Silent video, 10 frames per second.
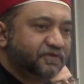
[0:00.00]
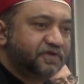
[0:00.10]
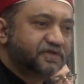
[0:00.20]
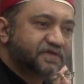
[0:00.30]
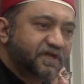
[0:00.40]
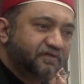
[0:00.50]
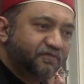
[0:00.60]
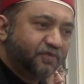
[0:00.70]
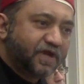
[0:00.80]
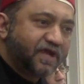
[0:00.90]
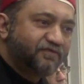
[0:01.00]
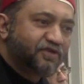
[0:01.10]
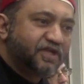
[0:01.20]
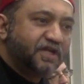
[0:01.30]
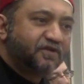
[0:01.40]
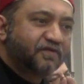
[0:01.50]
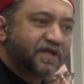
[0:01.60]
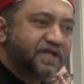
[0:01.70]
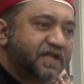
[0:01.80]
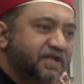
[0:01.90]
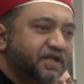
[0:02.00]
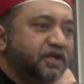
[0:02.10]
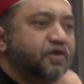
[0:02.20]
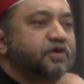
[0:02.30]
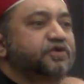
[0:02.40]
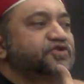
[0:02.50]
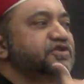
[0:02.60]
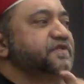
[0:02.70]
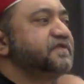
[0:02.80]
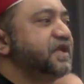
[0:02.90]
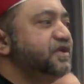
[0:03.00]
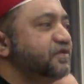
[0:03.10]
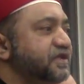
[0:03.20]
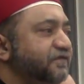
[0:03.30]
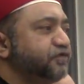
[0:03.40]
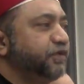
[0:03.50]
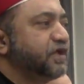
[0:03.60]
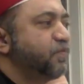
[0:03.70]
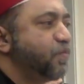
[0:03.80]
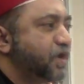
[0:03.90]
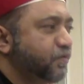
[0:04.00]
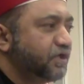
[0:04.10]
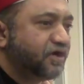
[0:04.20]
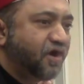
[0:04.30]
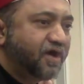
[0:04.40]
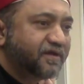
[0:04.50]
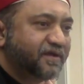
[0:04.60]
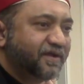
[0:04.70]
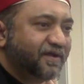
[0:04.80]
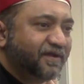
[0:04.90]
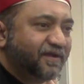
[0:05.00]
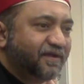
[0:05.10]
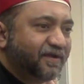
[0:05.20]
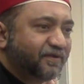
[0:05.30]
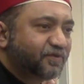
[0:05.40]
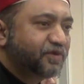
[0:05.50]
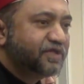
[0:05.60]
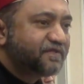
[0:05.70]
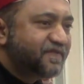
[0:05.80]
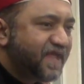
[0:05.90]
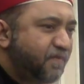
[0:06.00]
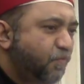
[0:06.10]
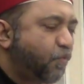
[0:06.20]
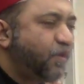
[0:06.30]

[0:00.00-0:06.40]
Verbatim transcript: You understand? You have to kill your identity in order to transcend yourself to become one with God. So, in the same